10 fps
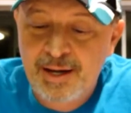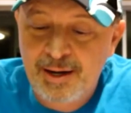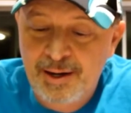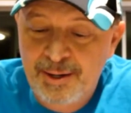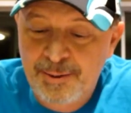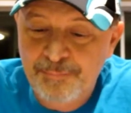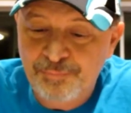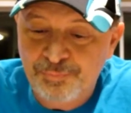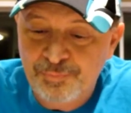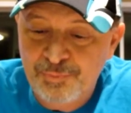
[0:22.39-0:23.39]

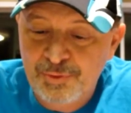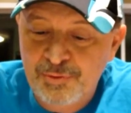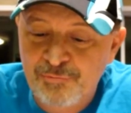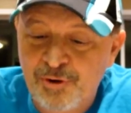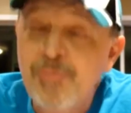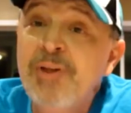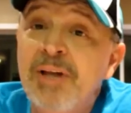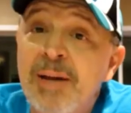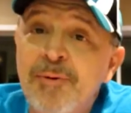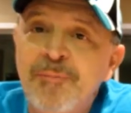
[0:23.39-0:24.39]
Um, from the
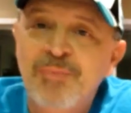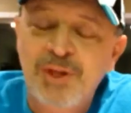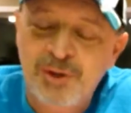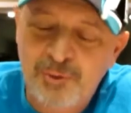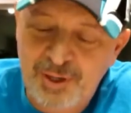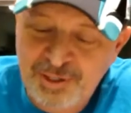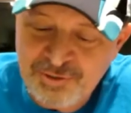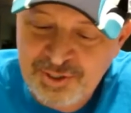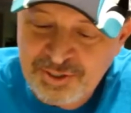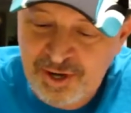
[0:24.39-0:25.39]
label, the
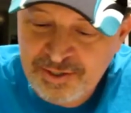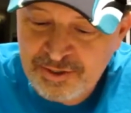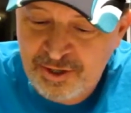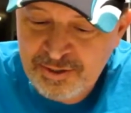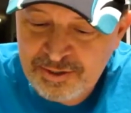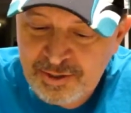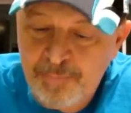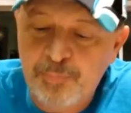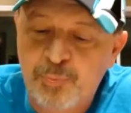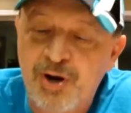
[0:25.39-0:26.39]
ingredients of this hot sauce,
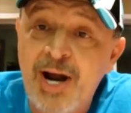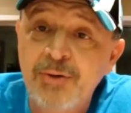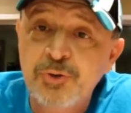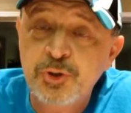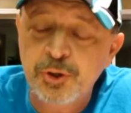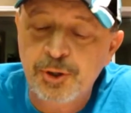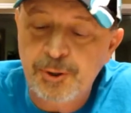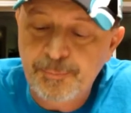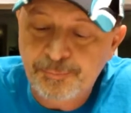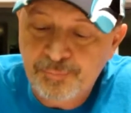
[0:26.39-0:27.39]
brown
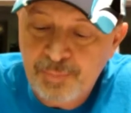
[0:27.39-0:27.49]
sugar,